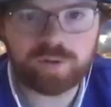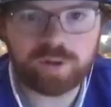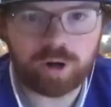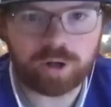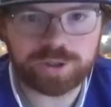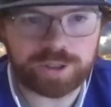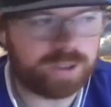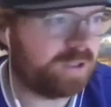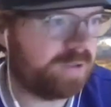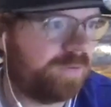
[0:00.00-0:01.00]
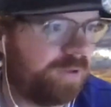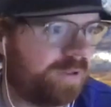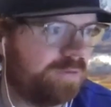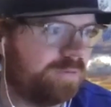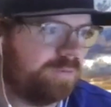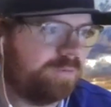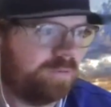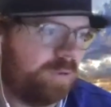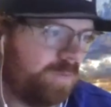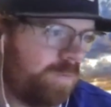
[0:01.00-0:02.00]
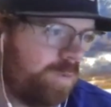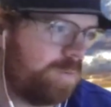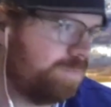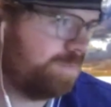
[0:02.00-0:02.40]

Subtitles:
Archie in a different uniform.